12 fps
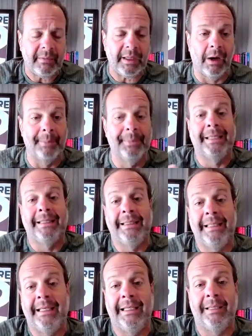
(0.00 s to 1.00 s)
I'm going to
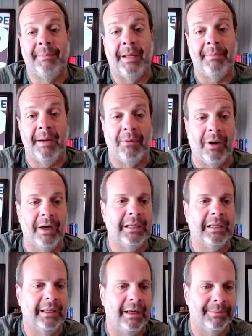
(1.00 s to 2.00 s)
lean into my
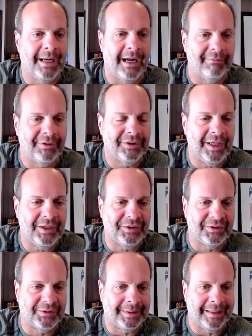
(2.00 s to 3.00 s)
Marketing Hub
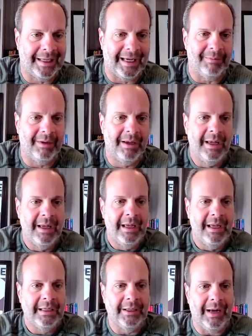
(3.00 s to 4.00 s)
conversations with them,
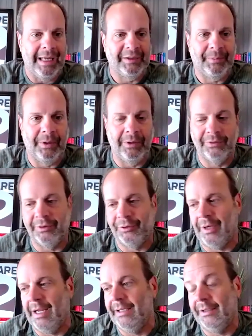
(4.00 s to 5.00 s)
as opposed to
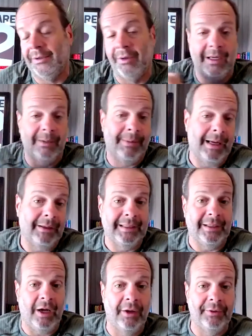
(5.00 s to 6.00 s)
trying to talk about
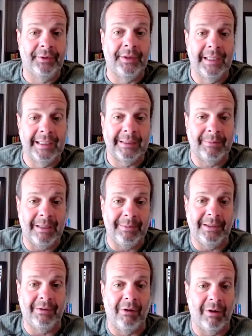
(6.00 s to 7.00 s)
these other things that
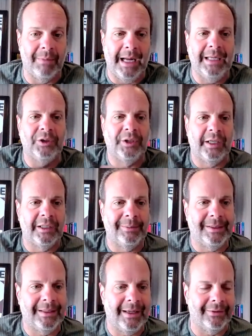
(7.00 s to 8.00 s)
maybe are on my agenda,
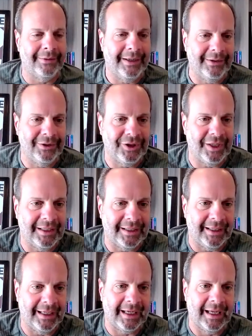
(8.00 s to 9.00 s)
but not on their agenda.
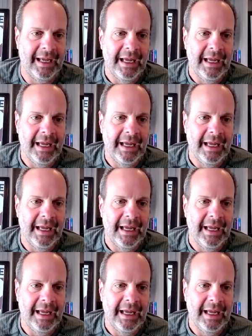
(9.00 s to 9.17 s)
Like,